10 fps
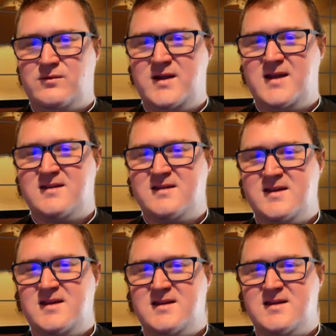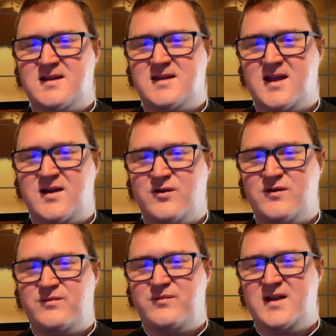we can see this today
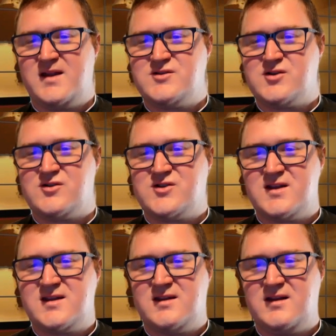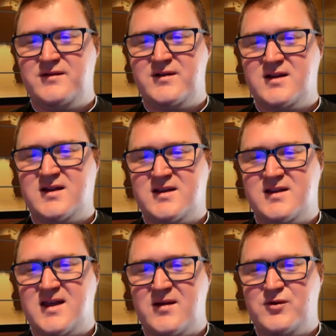with many churches leaving the
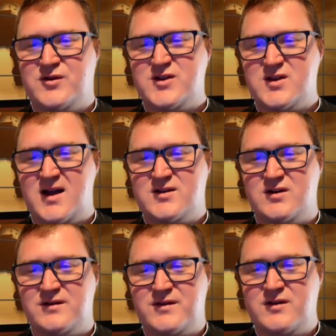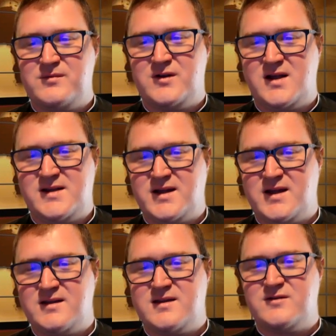established doctrine of two
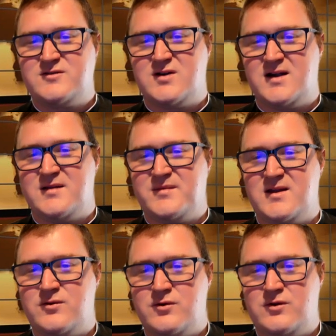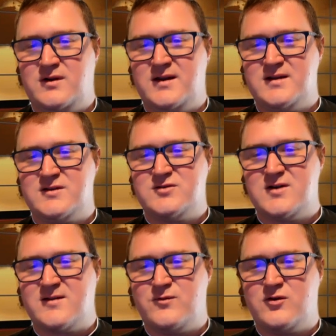millennia to try to be cool and
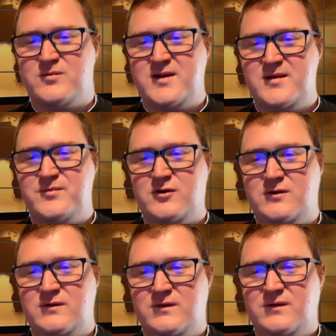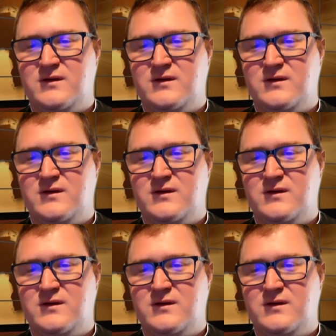attract more people.